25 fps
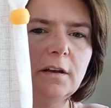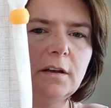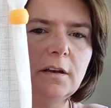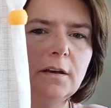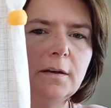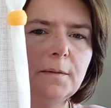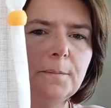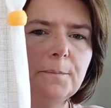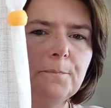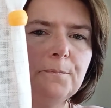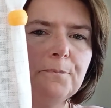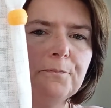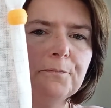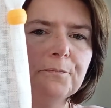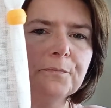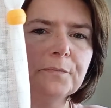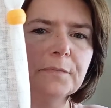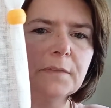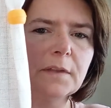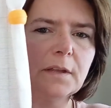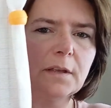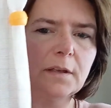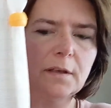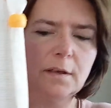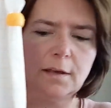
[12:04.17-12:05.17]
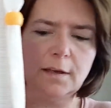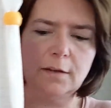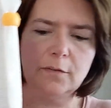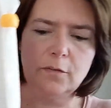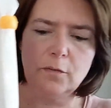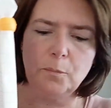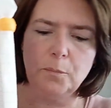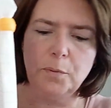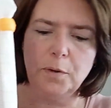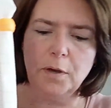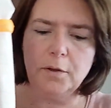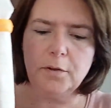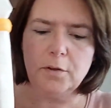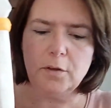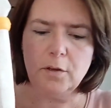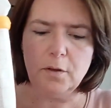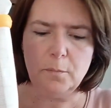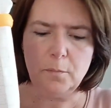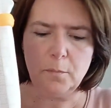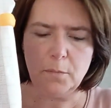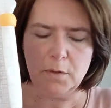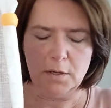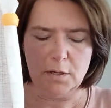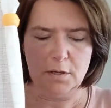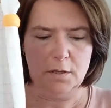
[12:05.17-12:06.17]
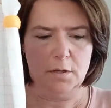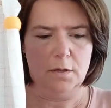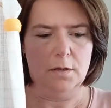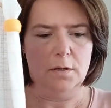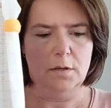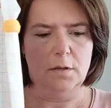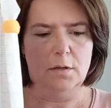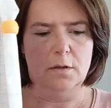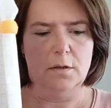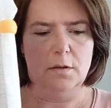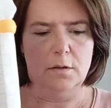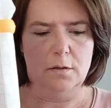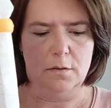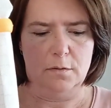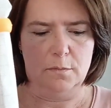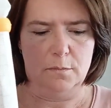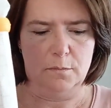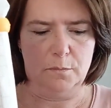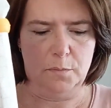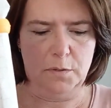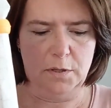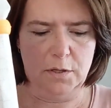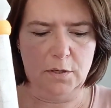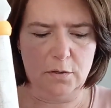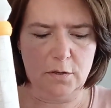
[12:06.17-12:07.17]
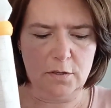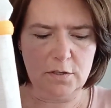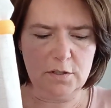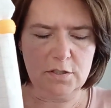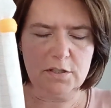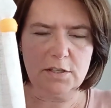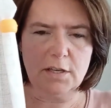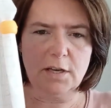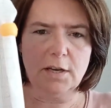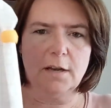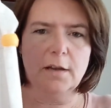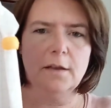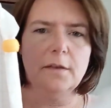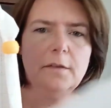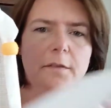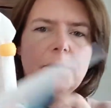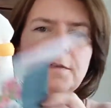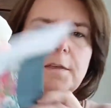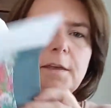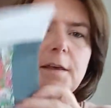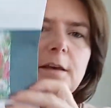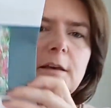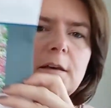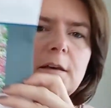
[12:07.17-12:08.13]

at the bottom because I